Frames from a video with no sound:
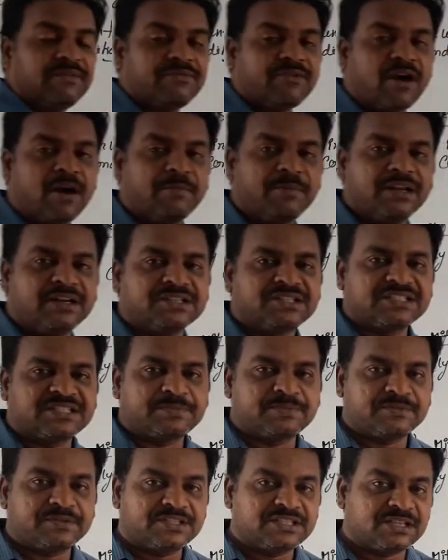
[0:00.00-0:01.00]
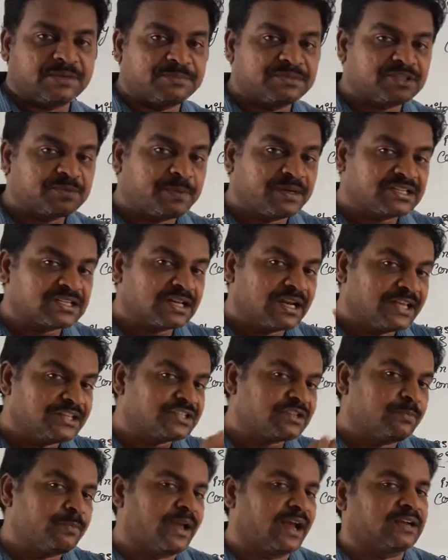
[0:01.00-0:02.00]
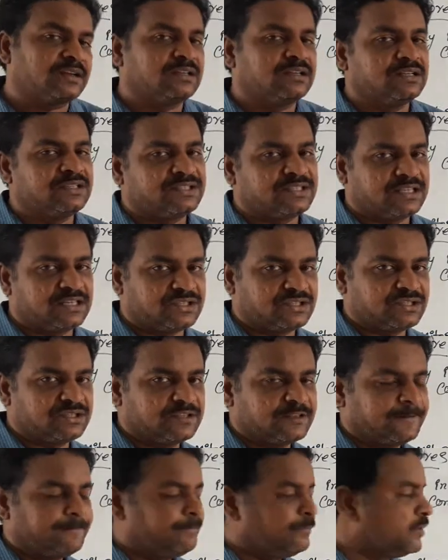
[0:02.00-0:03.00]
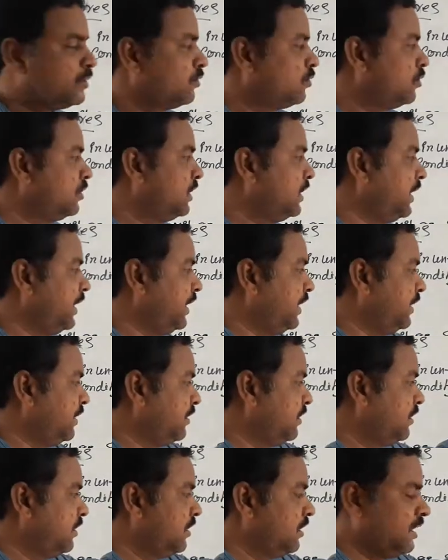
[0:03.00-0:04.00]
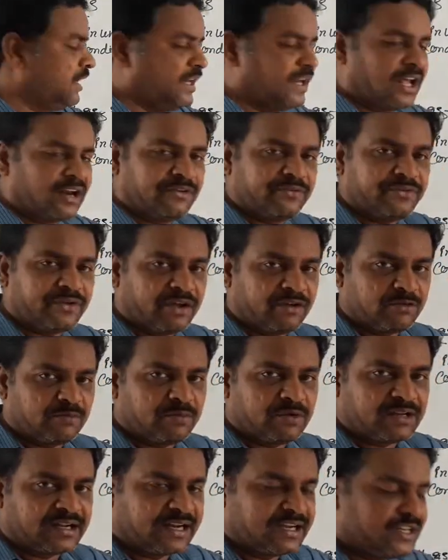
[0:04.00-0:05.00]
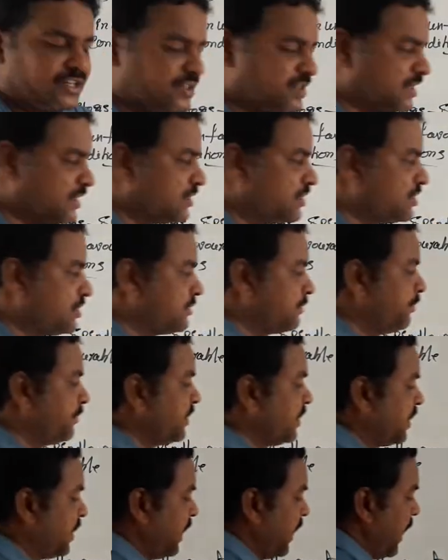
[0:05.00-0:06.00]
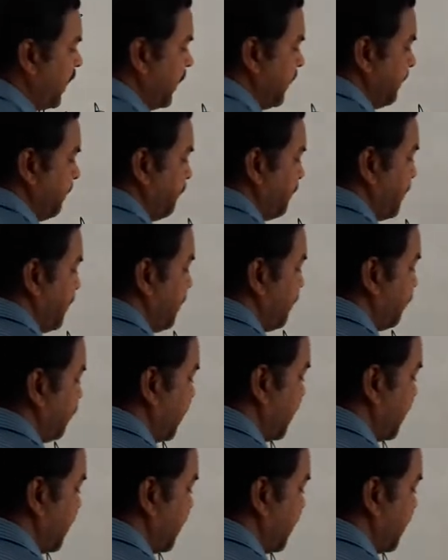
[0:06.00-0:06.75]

formed in some specialized bacterial cells only in unfavorable conditions. Here, for